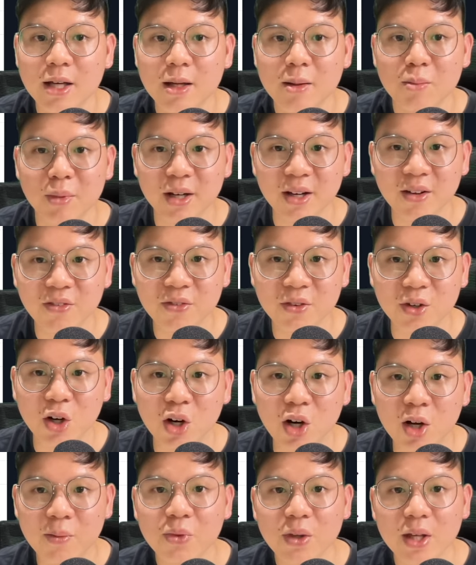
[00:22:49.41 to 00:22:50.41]
But if
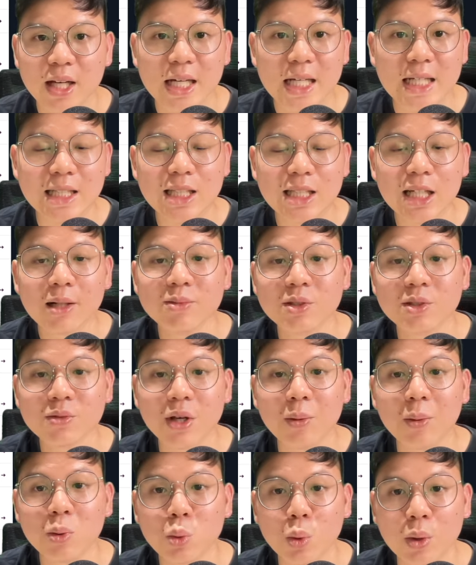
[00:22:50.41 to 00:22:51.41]
not, in terms of
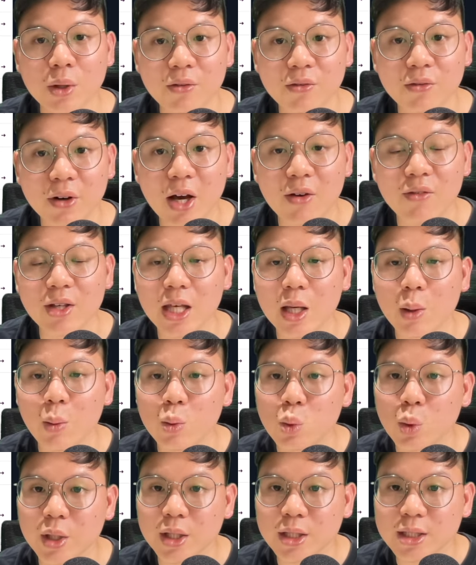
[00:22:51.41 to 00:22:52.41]
Game Week 25 and Game Week
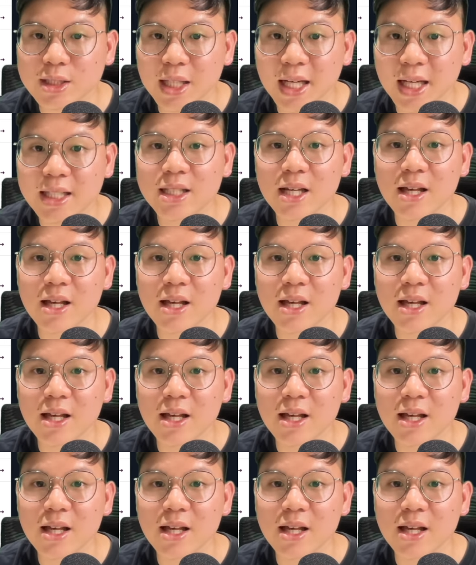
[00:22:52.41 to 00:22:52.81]
26,